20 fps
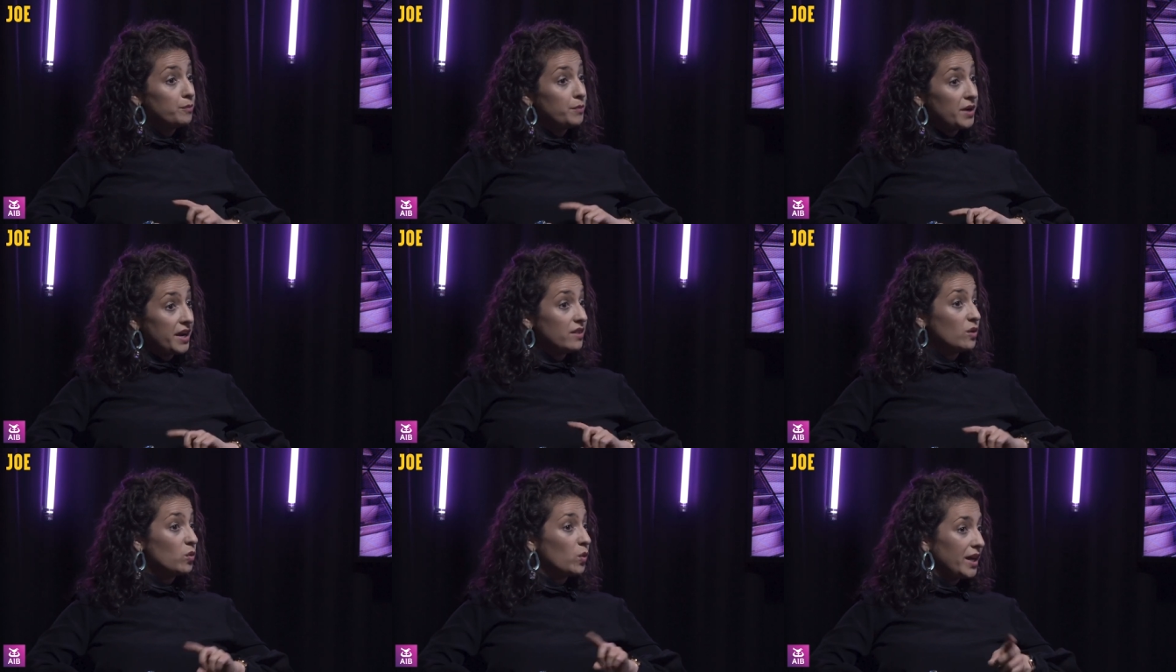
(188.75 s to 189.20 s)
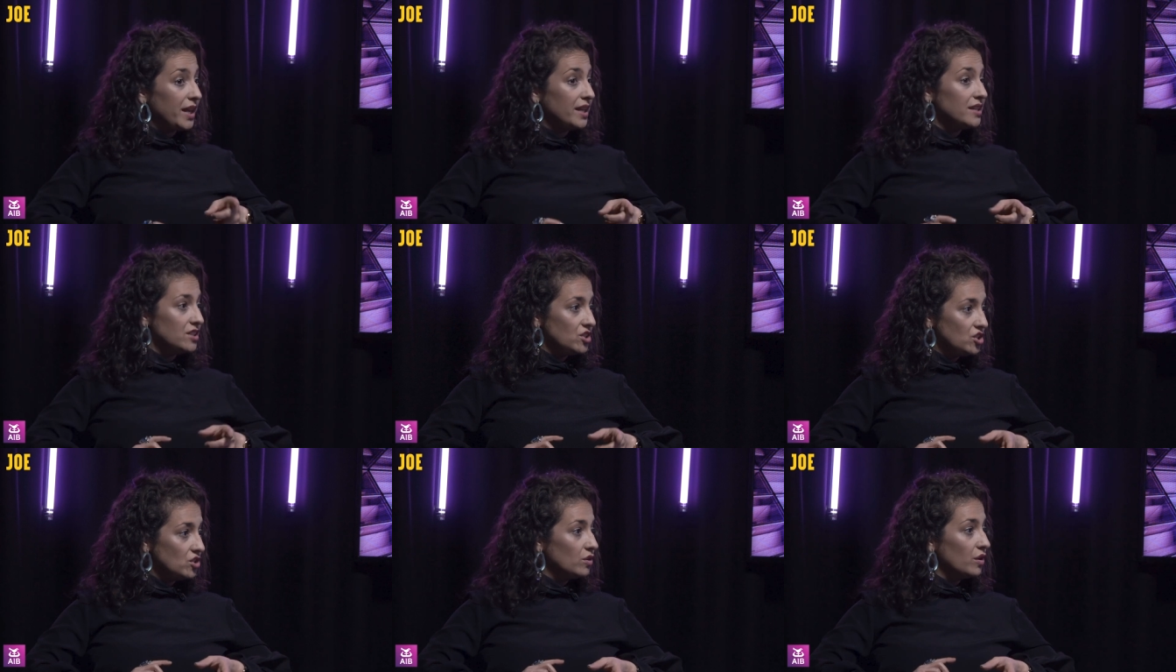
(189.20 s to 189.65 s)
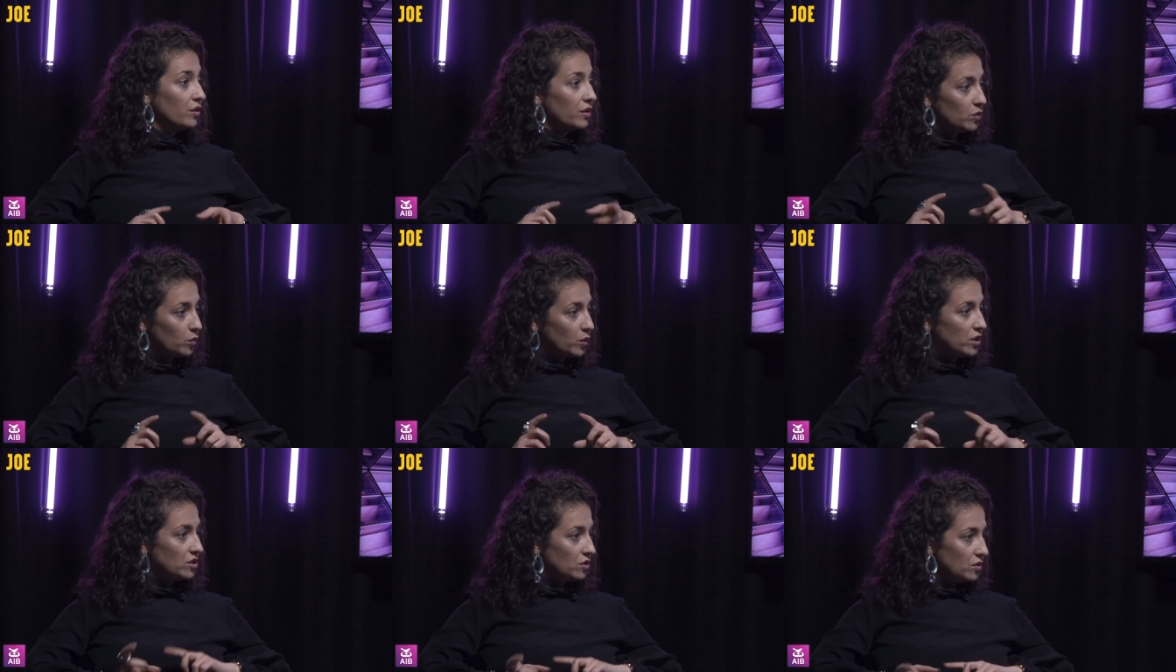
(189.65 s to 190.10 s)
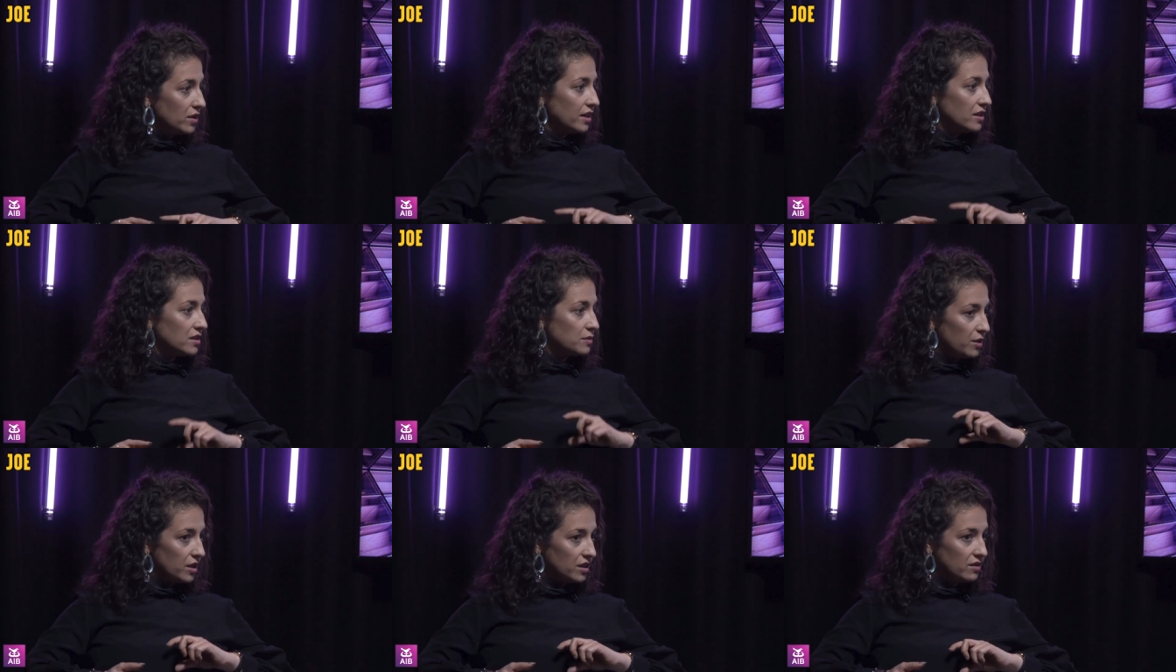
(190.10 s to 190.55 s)
By the way, did you know that we do that
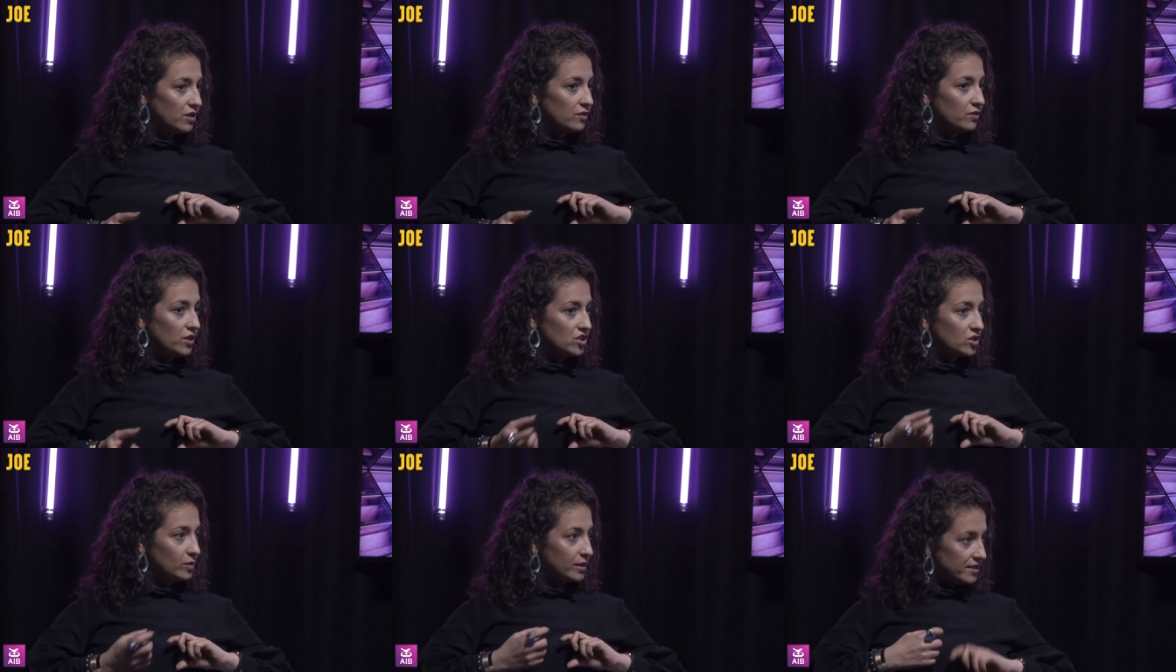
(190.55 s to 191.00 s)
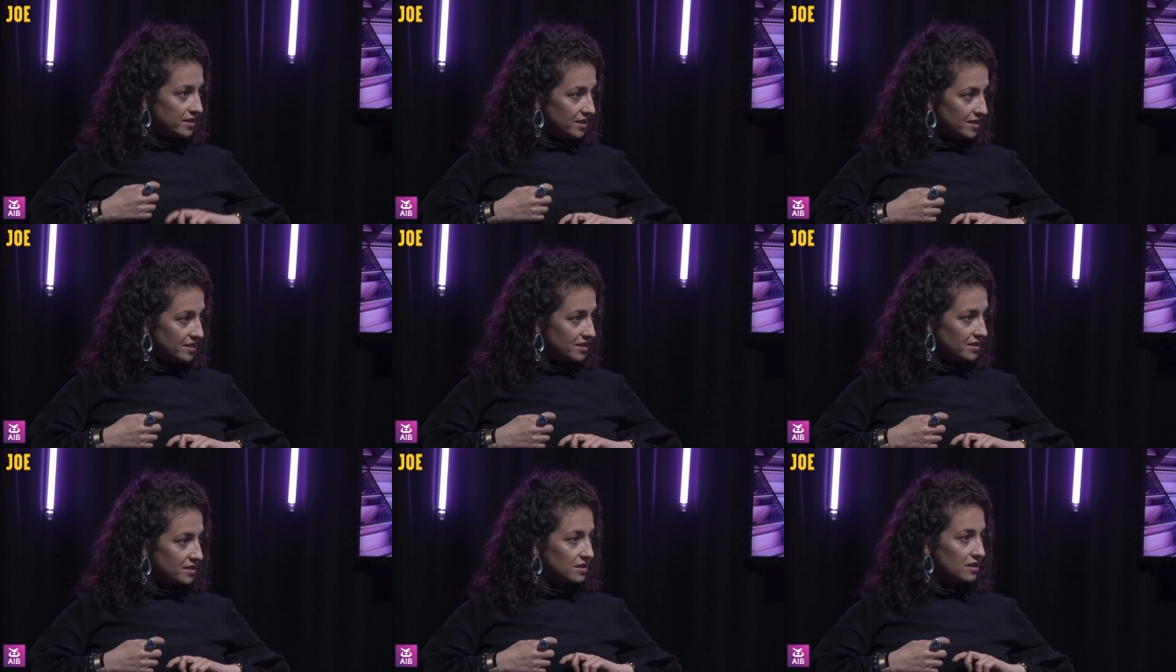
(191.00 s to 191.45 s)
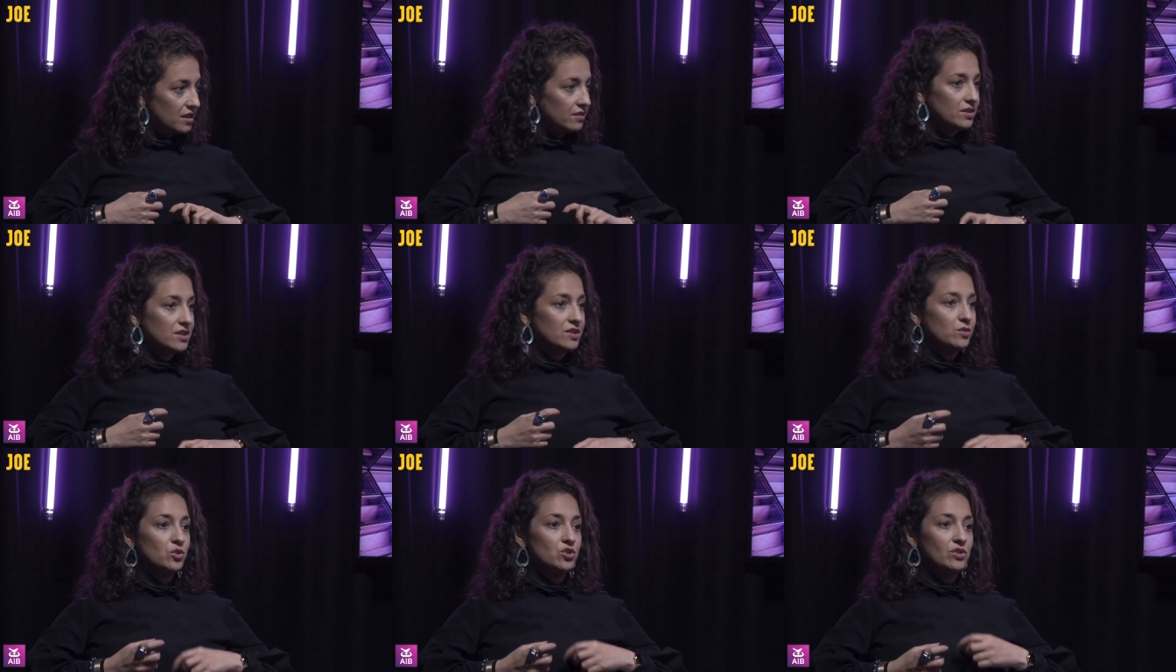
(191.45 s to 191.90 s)
as part of our virtual assistance service?